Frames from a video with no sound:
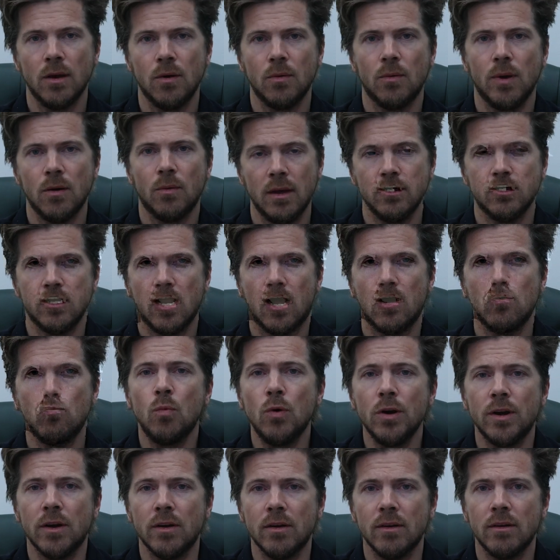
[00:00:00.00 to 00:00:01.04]
Well, actually, I
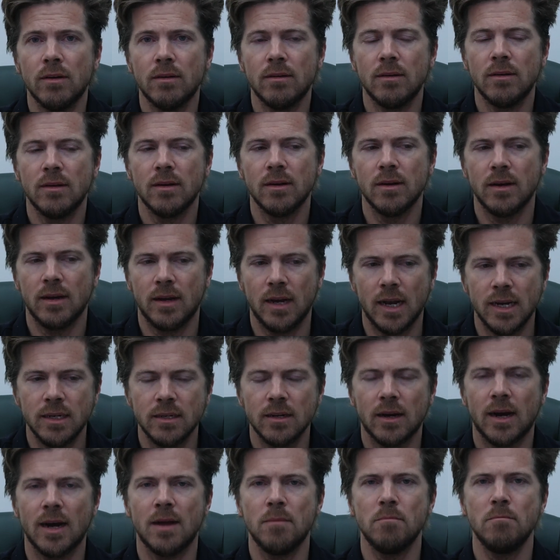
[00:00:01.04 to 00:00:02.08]
wouldn't
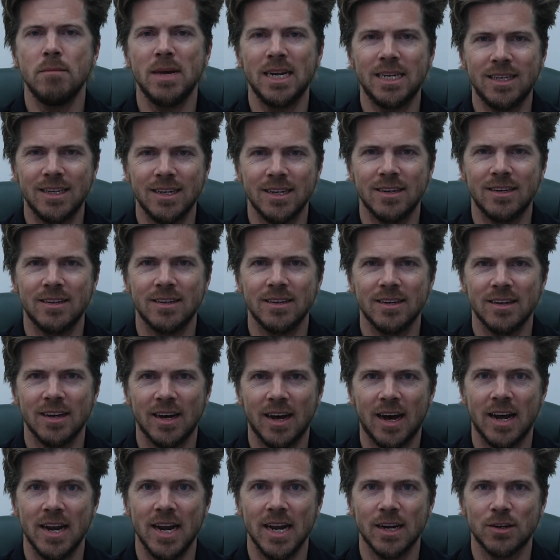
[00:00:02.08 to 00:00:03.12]
unless I emitted
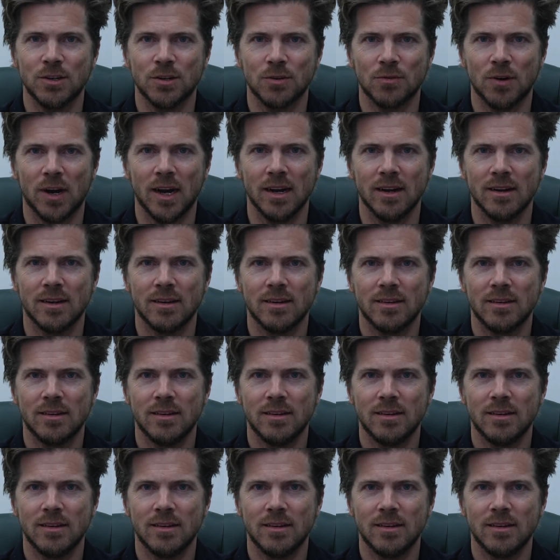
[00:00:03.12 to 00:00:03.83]
an X-ray.